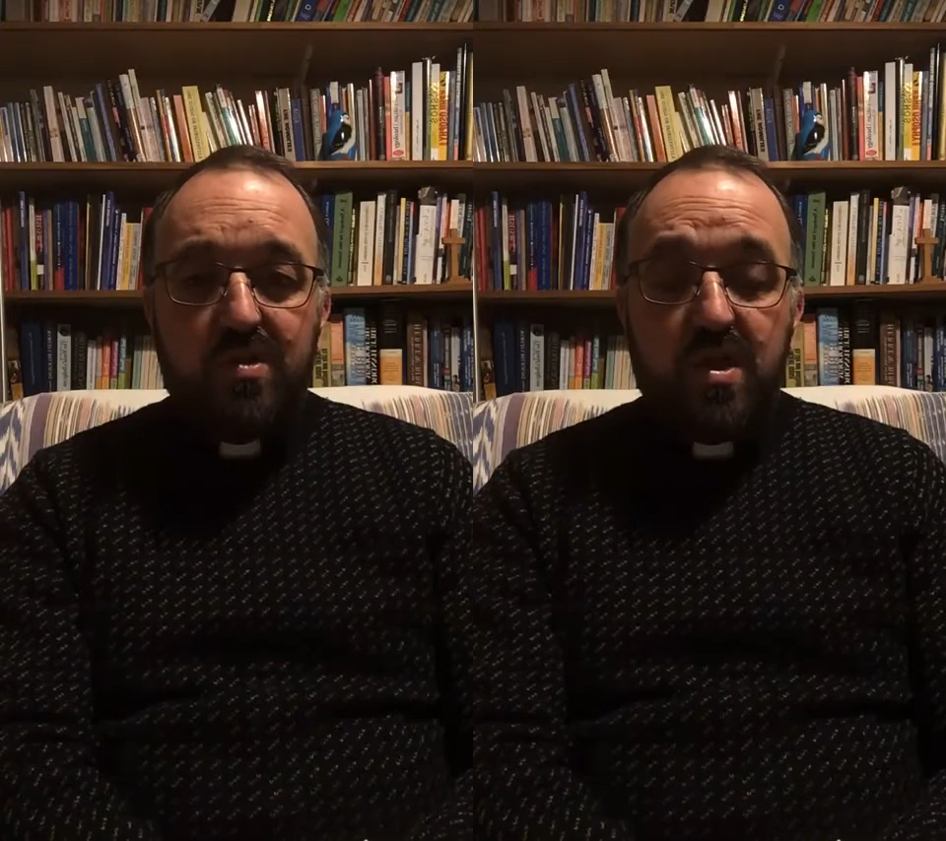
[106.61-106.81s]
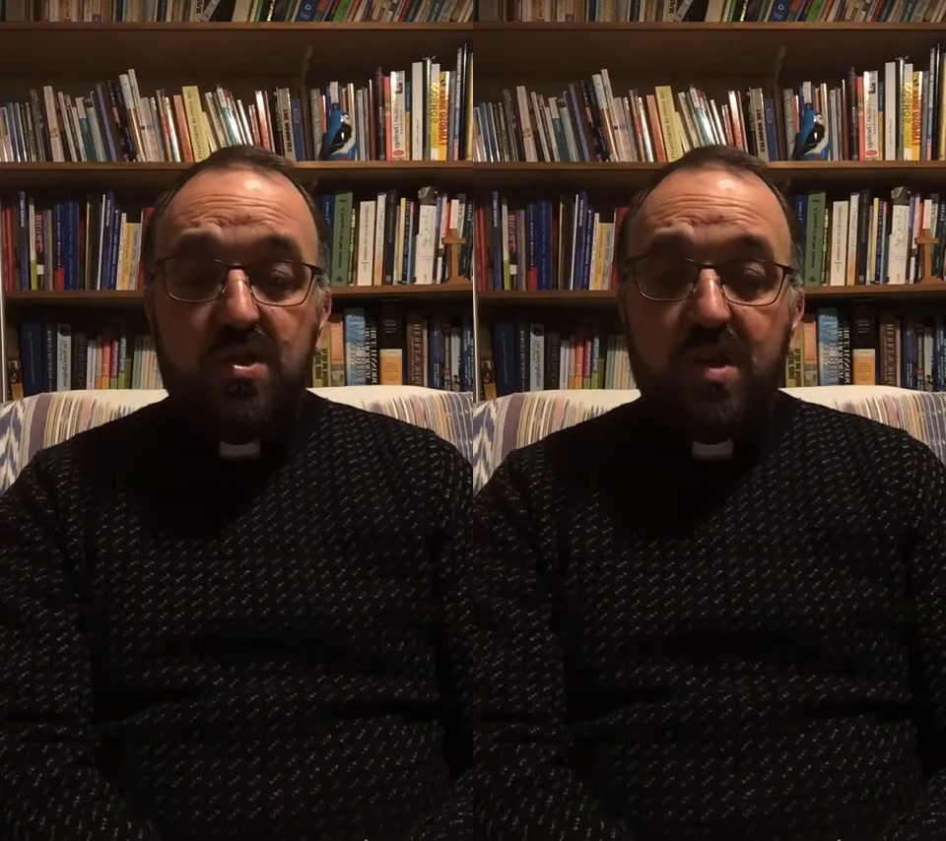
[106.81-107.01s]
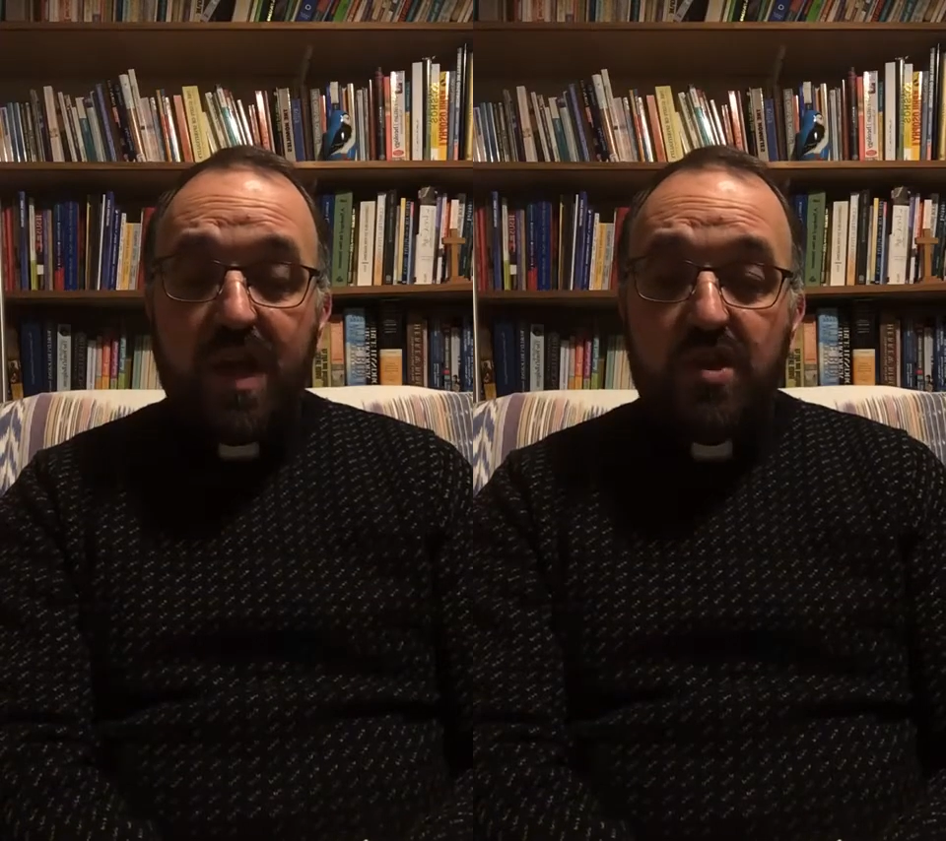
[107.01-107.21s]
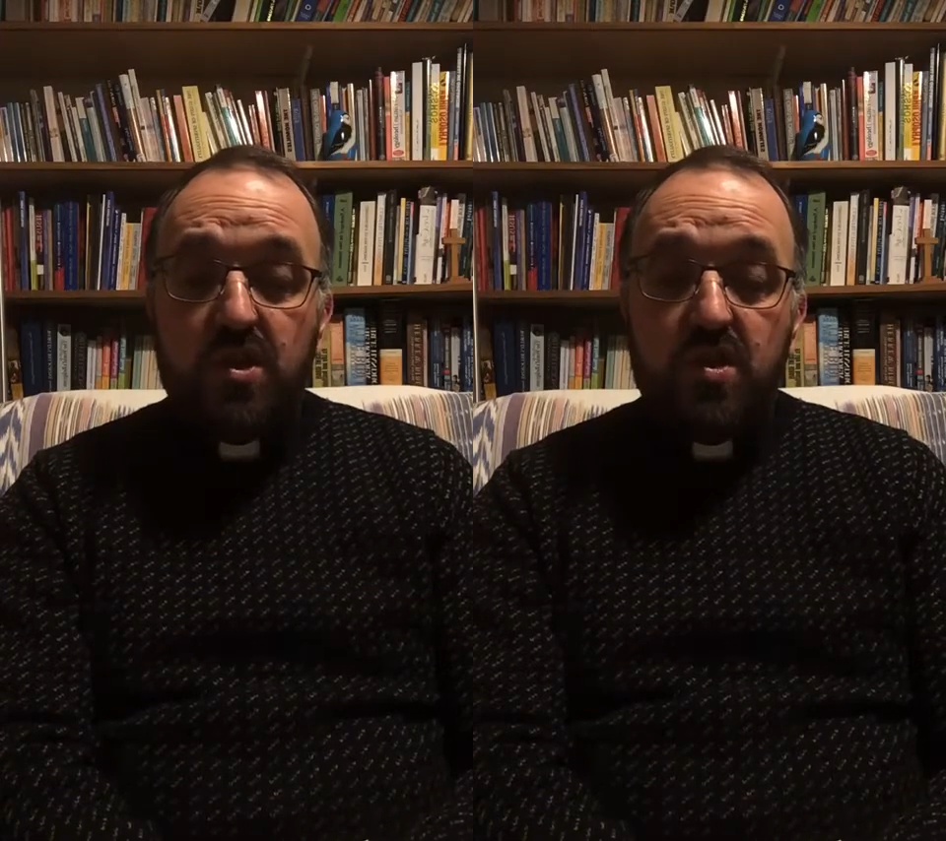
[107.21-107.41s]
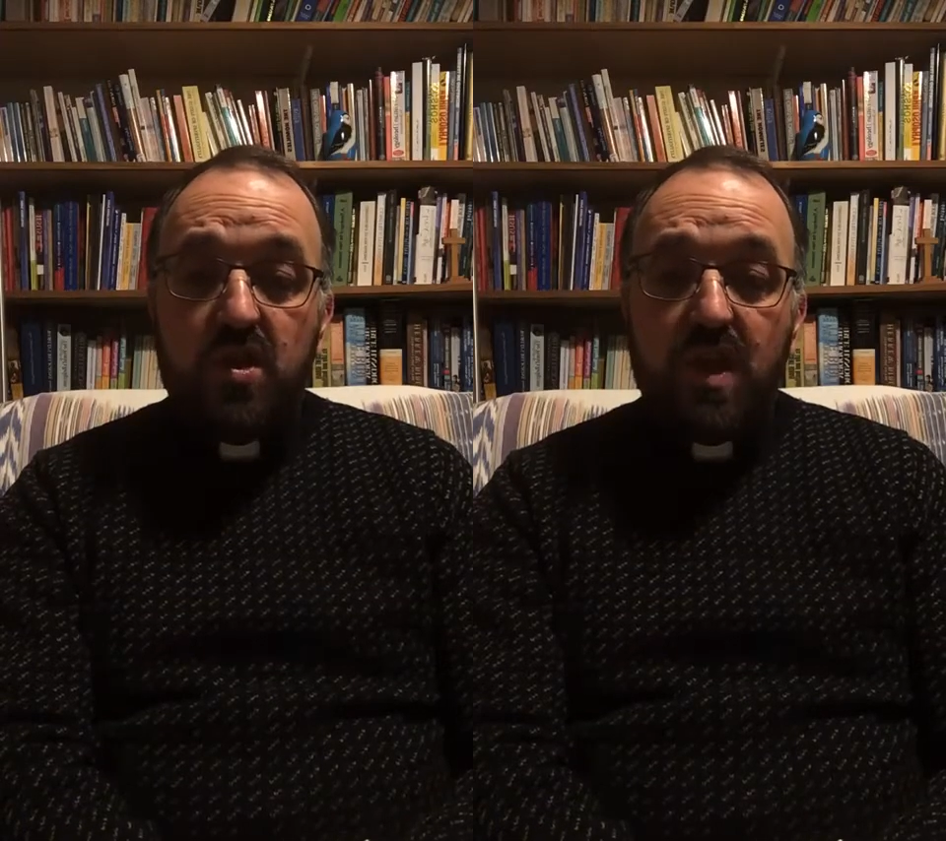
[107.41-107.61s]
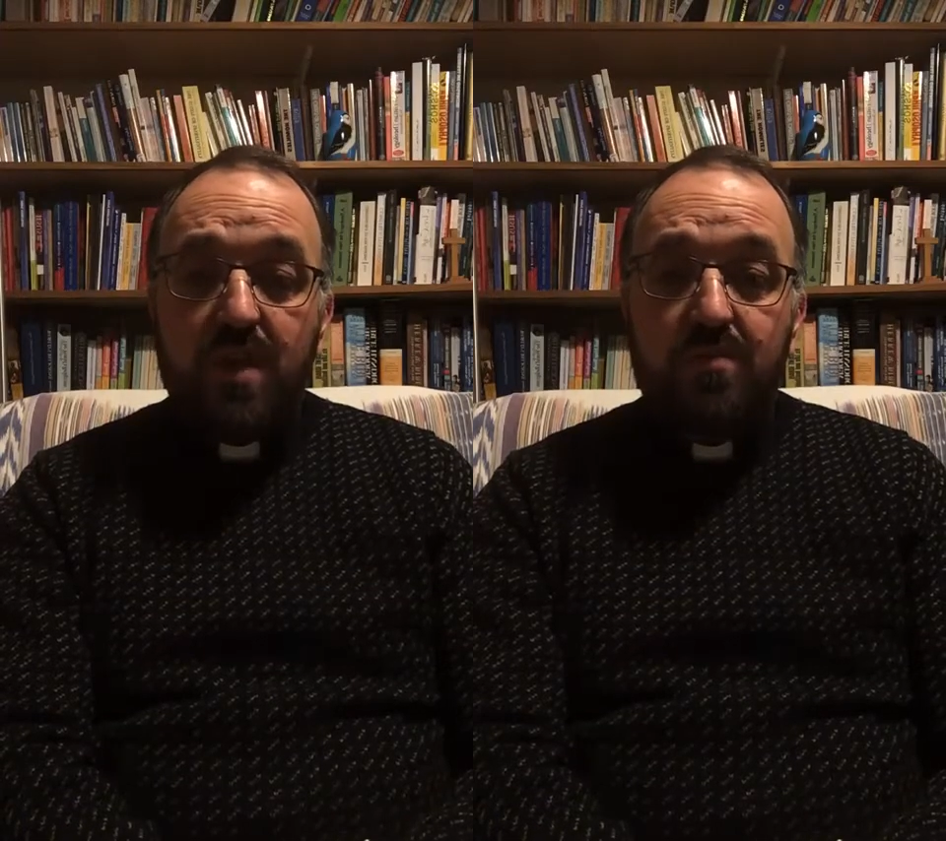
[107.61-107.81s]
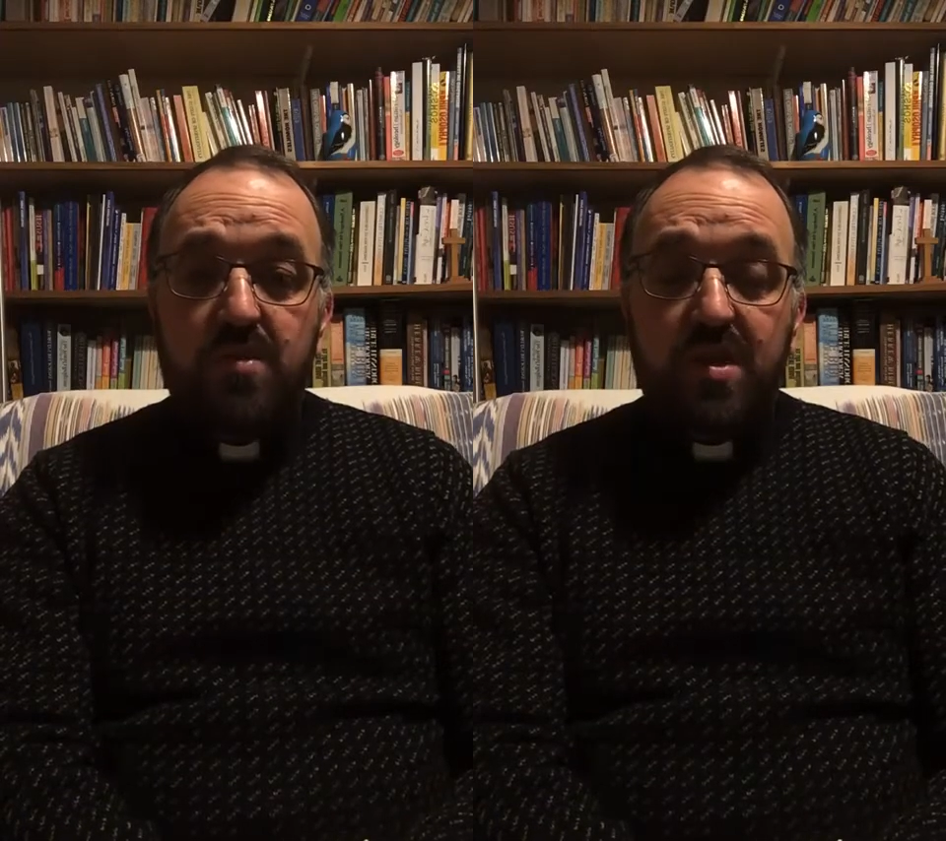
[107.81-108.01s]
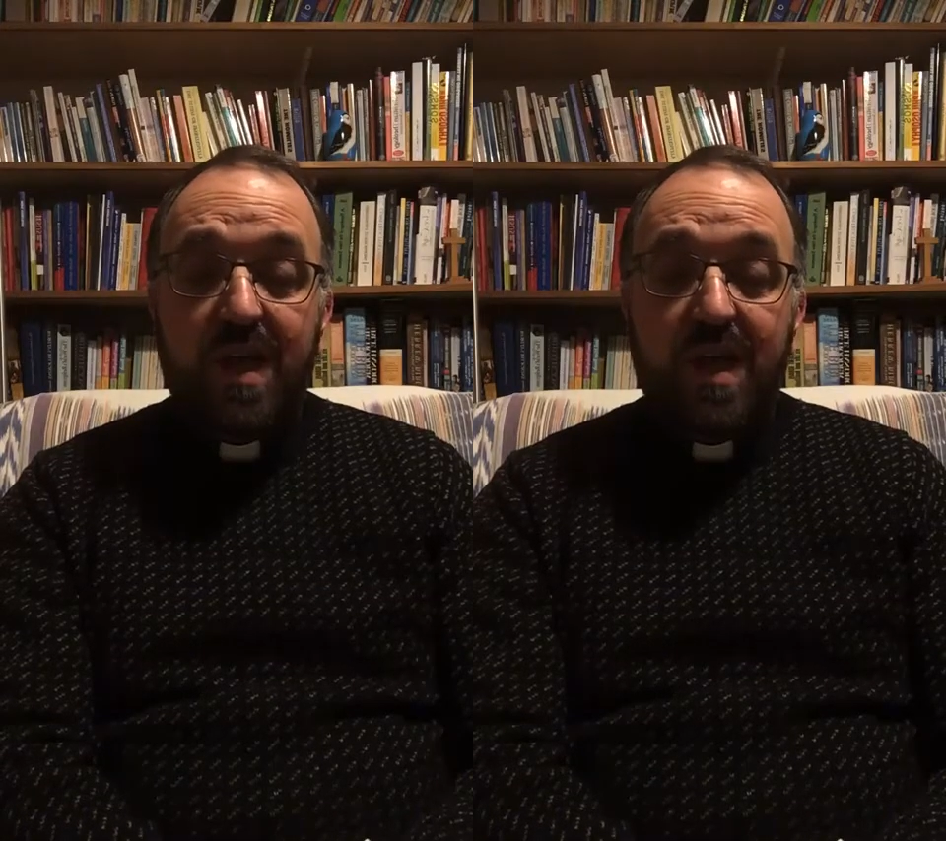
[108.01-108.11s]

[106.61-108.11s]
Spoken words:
since ancient times